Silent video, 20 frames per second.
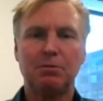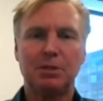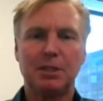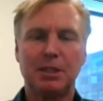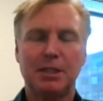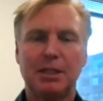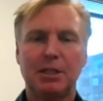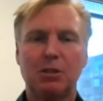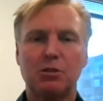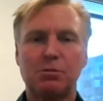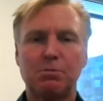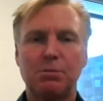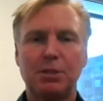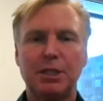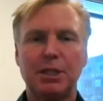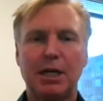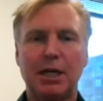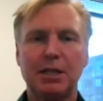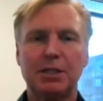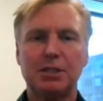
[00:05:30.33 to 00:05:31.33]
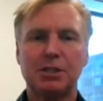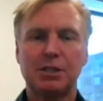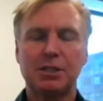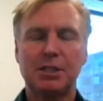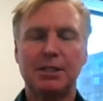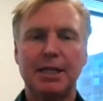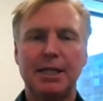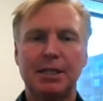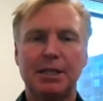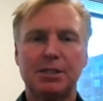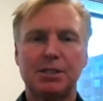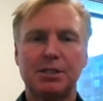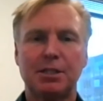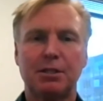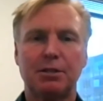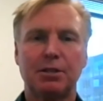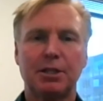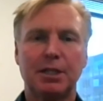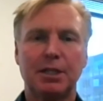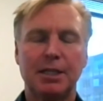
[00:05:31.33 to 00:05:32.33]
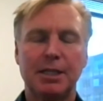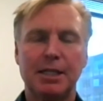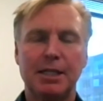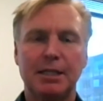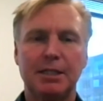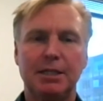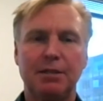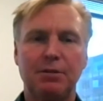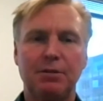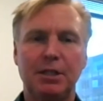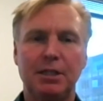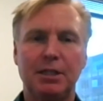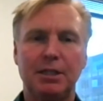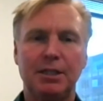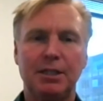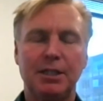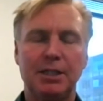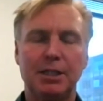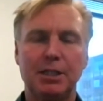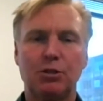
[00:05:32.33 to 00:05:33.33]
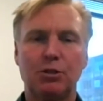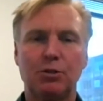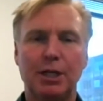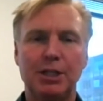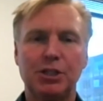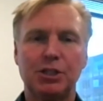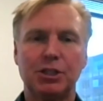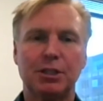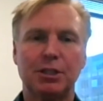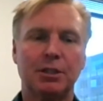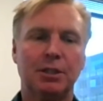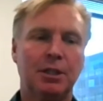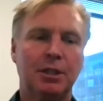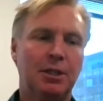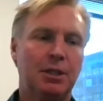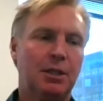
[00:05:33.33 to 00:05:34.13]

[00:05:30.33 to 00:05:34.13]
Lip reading: that it goes beyond just the data center, the connectivity, the integration,